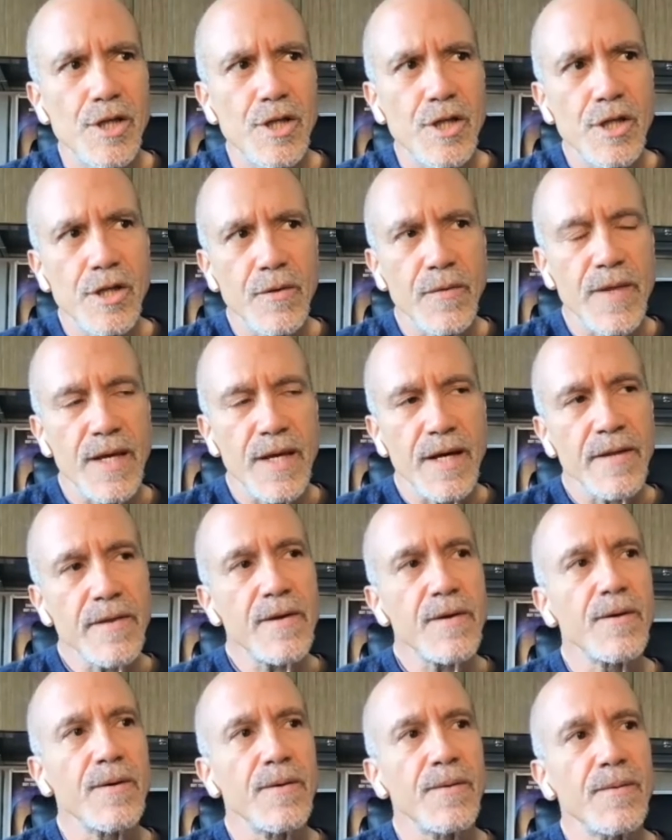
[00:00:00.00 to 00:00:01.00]
you know, the
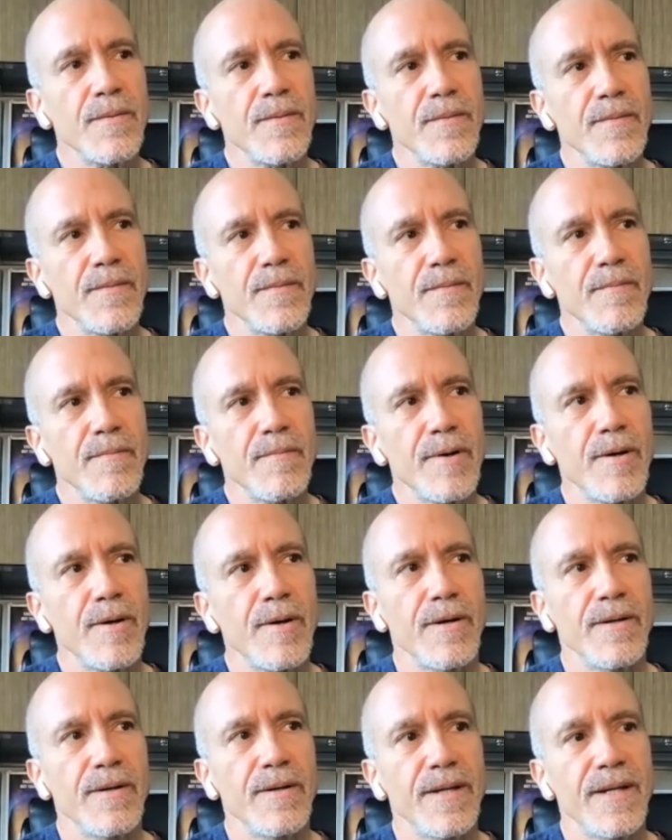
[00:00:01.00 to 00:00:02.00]
other
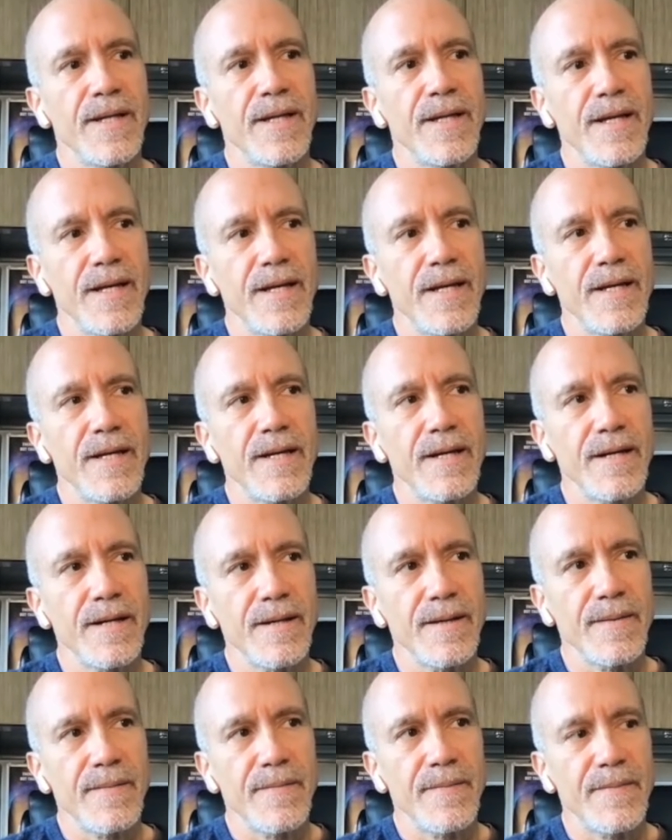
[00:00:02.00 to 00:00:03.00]
part,
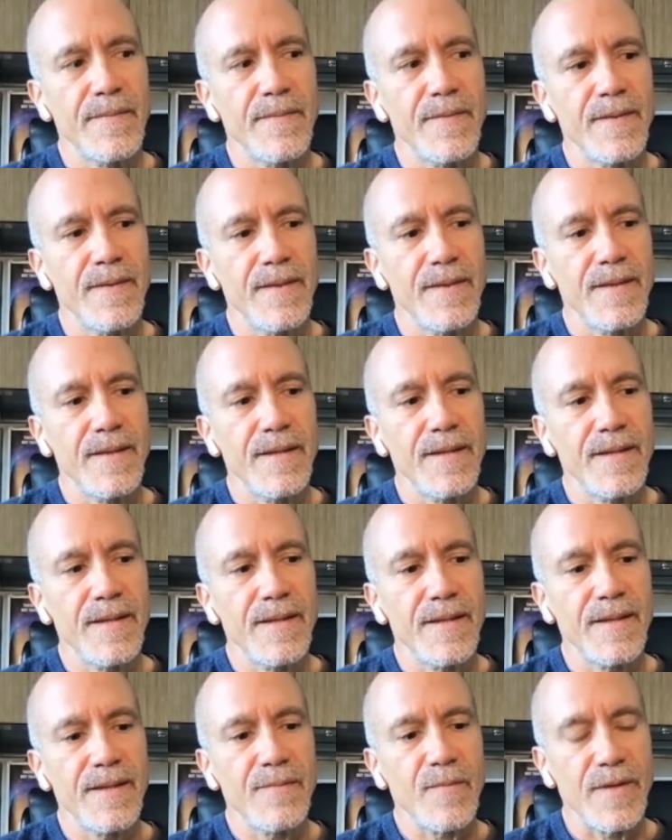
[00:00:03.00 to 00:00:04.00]
um,
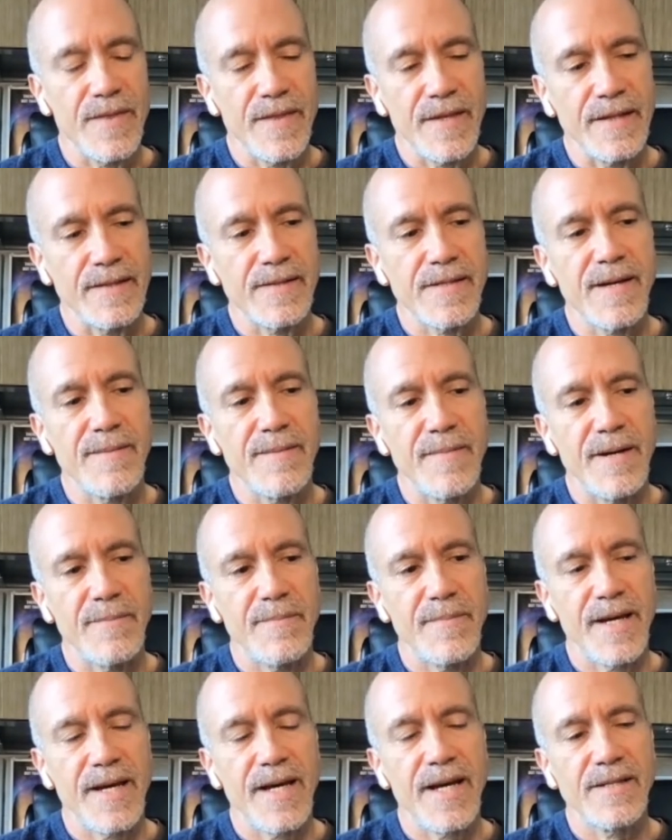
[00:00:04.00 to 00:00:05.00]
when things come
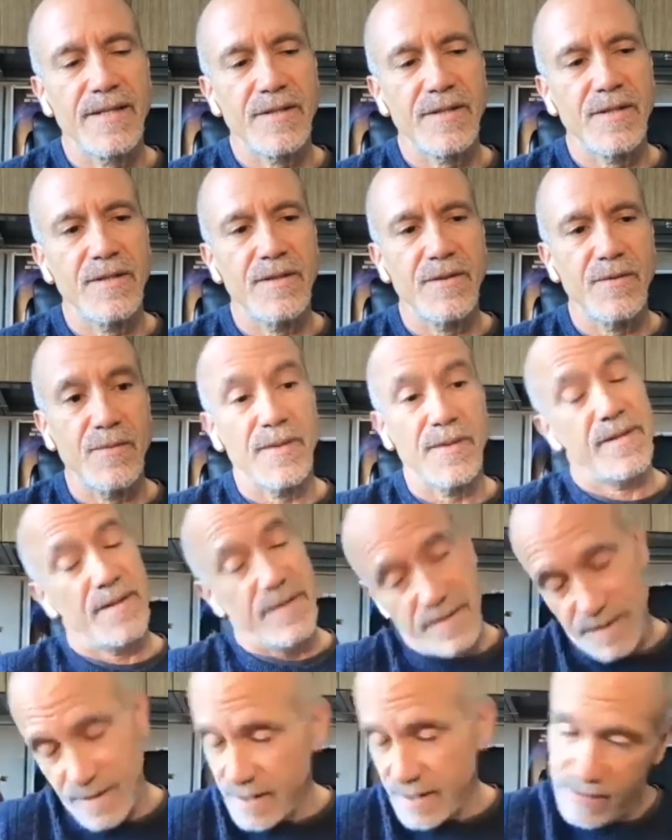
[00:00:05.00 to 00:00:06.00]
up, has to do with
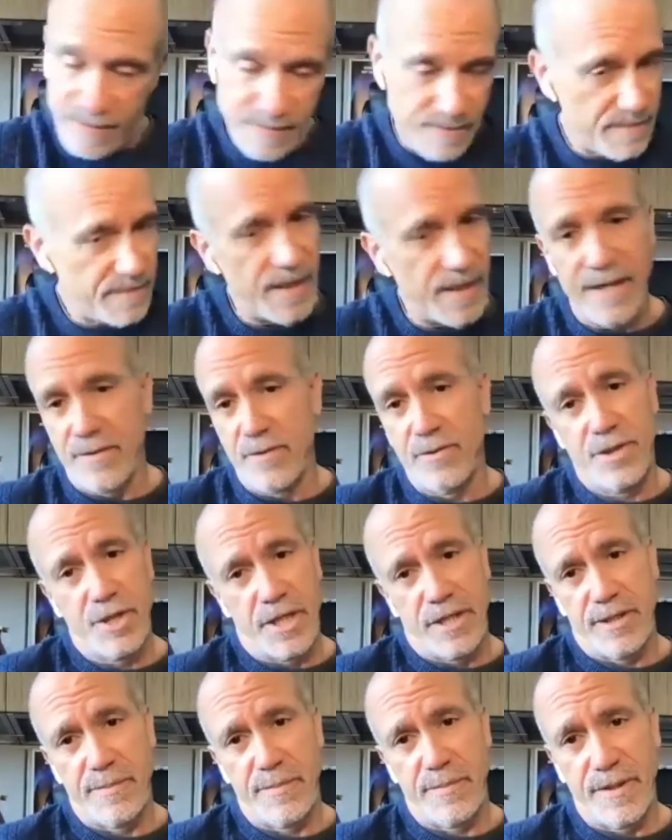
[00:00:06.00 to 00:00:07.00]
either
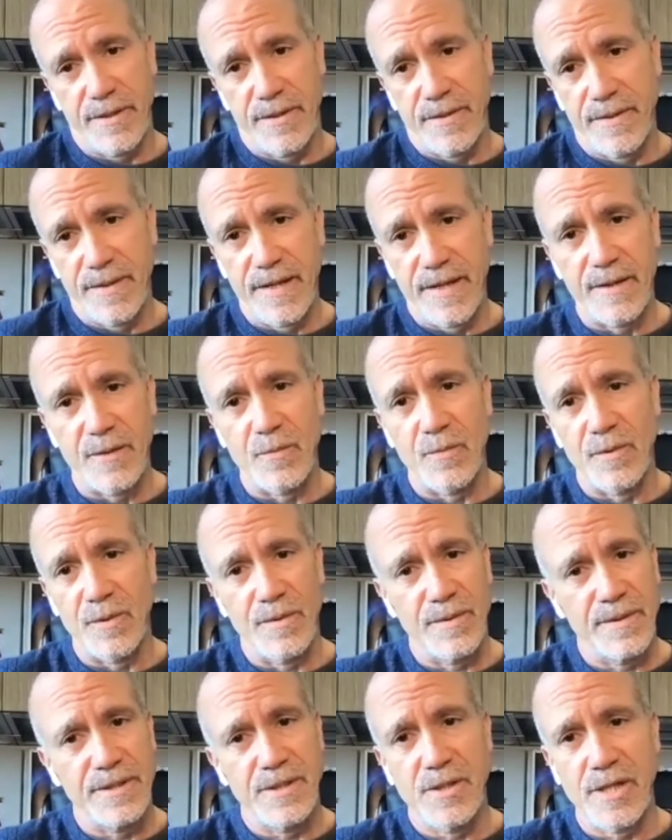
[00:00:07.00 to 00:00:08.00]
Shakespeare and a
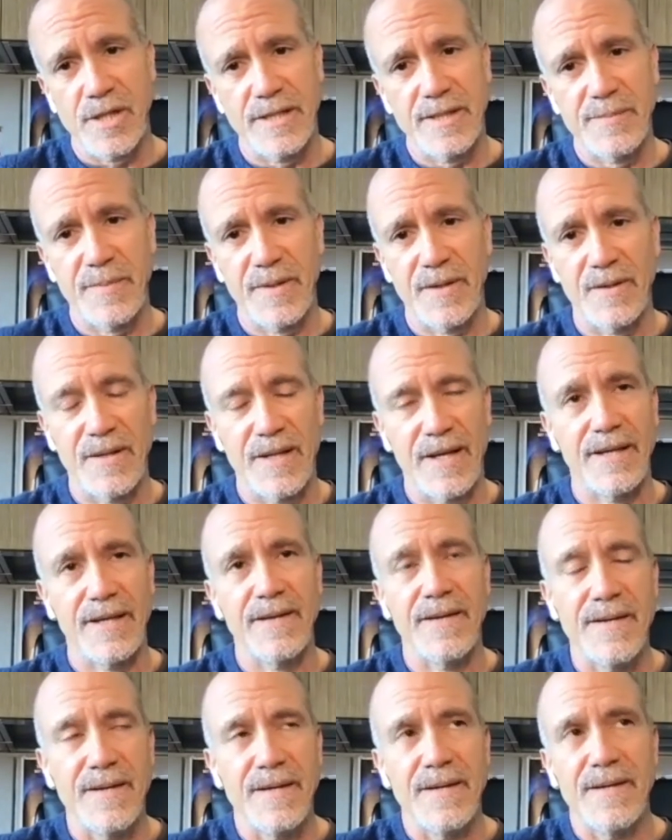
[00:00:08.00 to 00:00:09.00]
role in Shakespeare, like